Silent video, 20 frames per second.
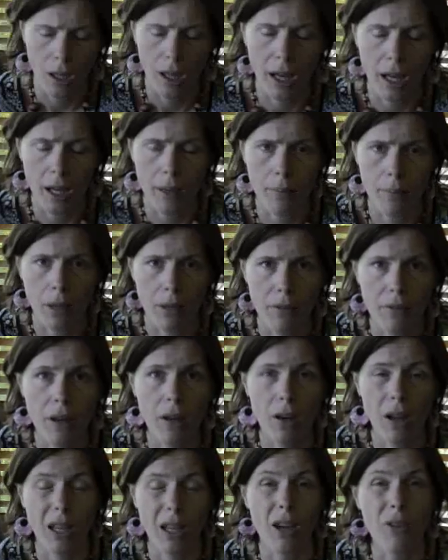I
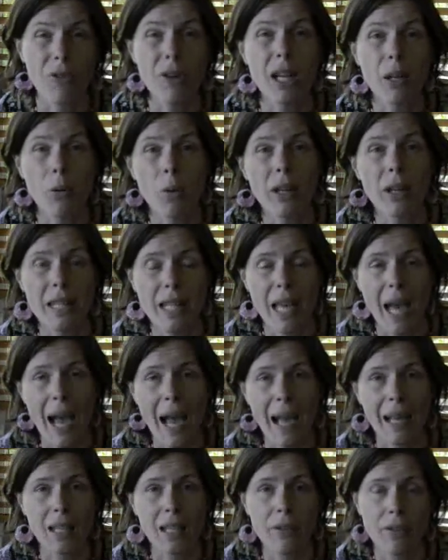felt like I really wanted to
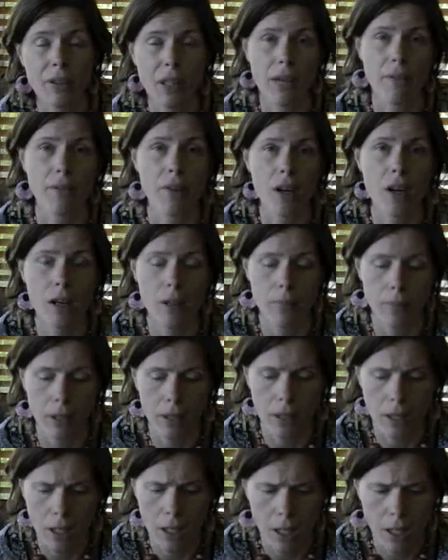act for the
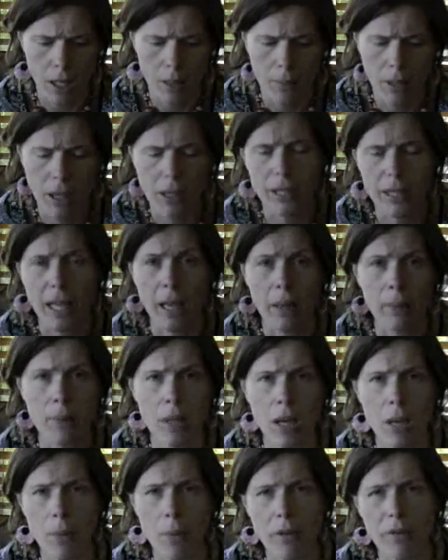environment, but at the same
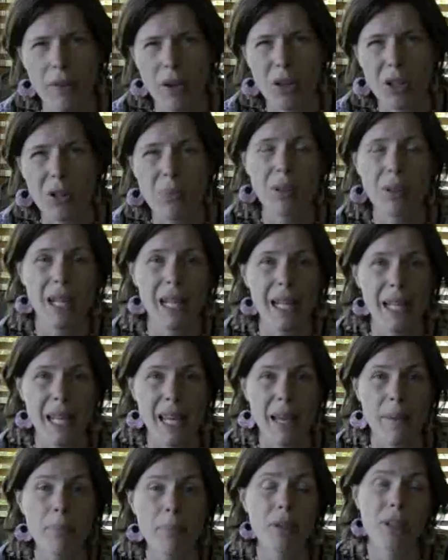time I felt
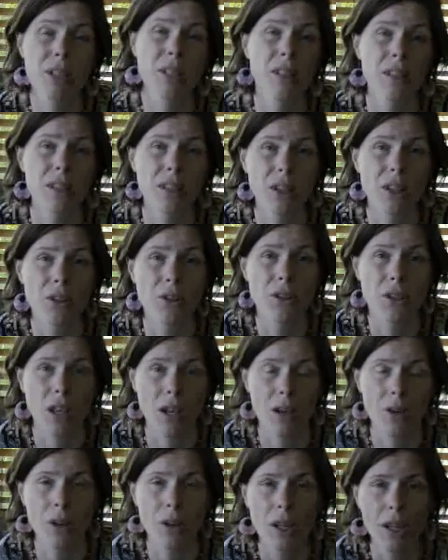completely impotent to do
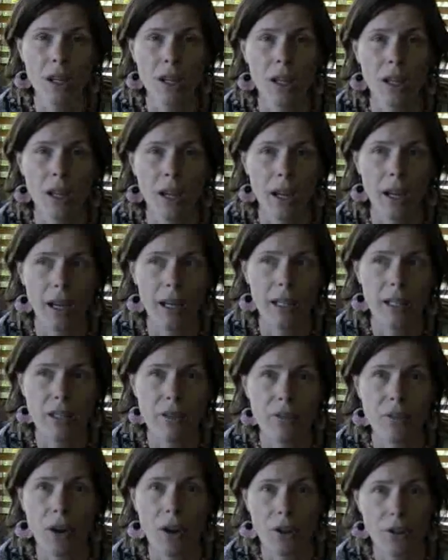so,
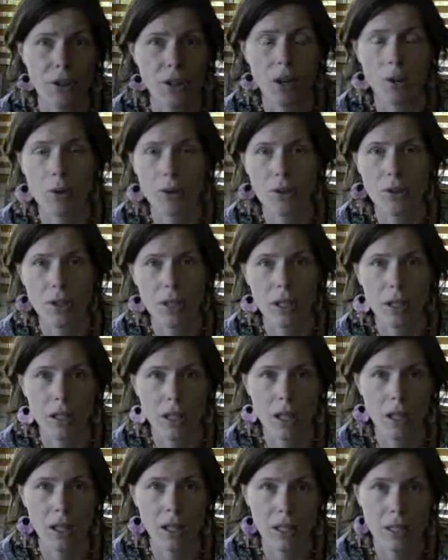insofar as I was in
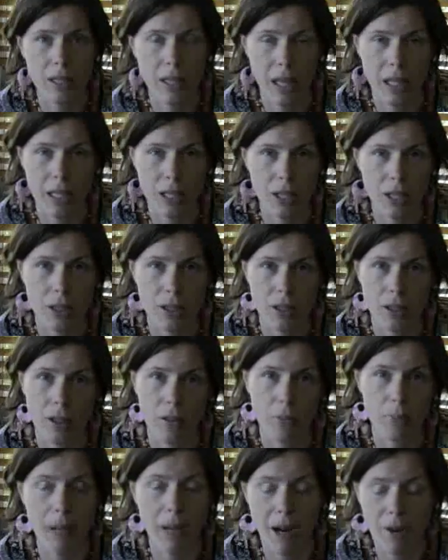the early stages
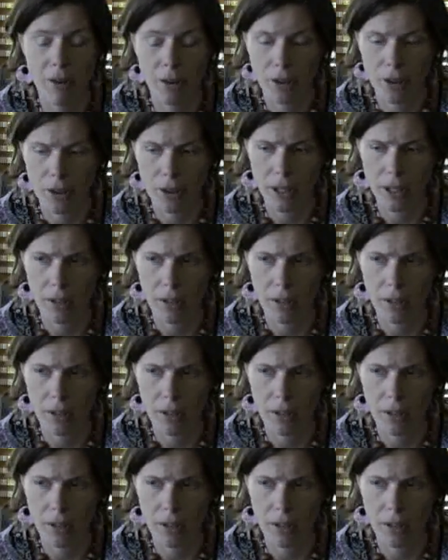of parenthood,